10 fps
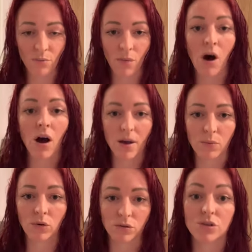I
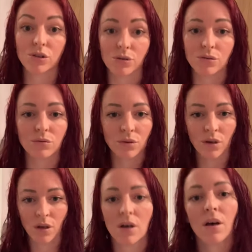want to
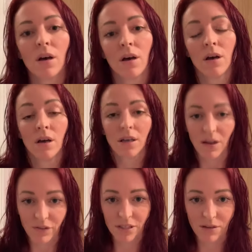
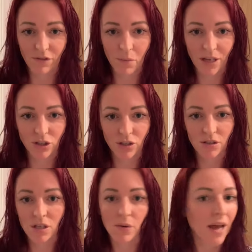give this information
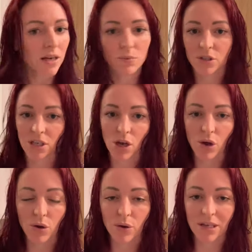to anybody
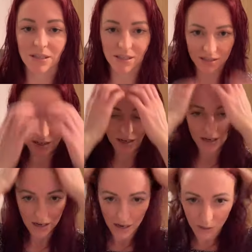who is listening
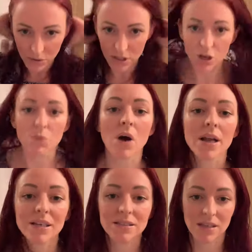and anybody who might
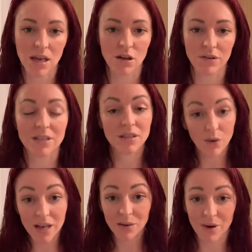need to hear it. So
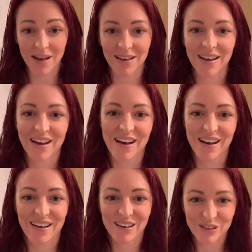anyway,
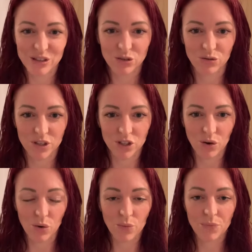long story
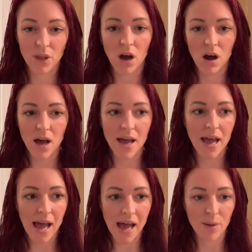short, I
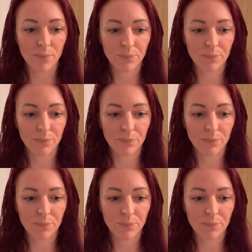am